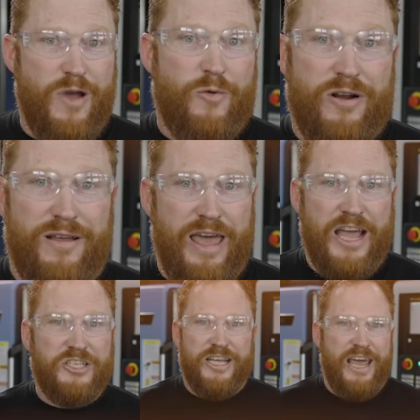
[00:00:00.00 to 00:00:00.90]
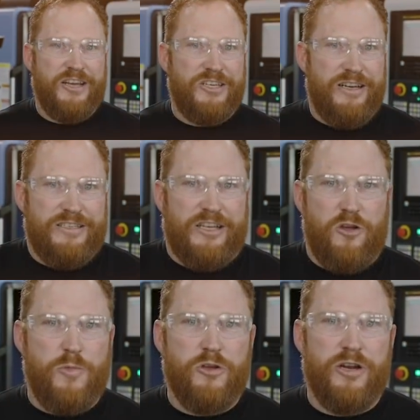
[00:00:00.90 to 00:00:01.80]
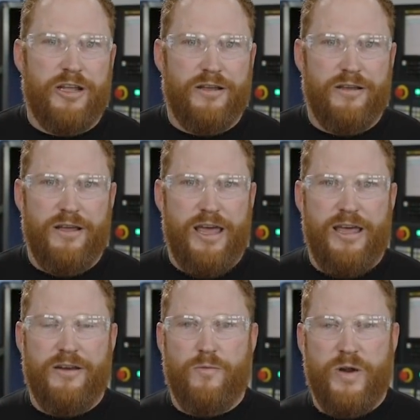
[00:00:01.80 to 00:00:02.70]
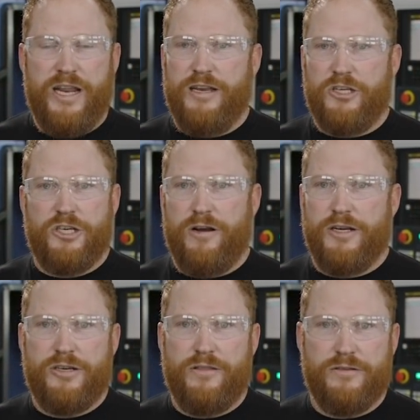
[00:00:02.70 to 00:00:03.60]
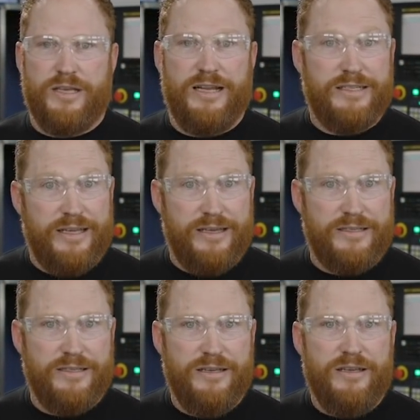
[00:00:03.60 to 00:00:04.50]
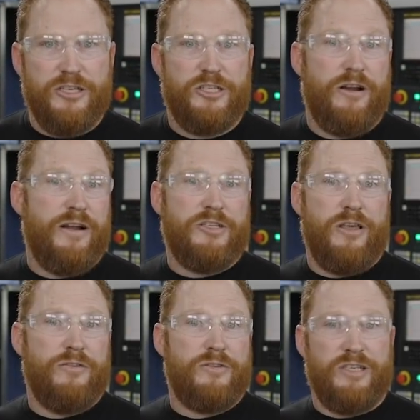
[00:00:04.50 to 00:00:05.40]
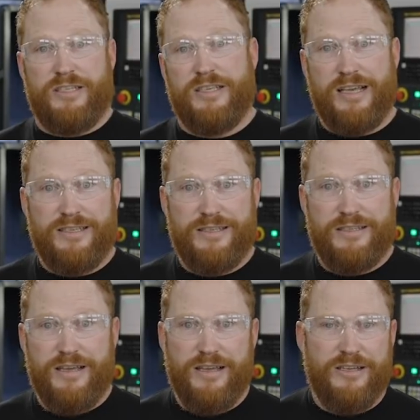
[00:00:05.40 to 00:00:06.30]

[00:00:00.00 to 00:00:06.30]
Remember, education is a community, and we need to share each other's ideas, share each other's successes,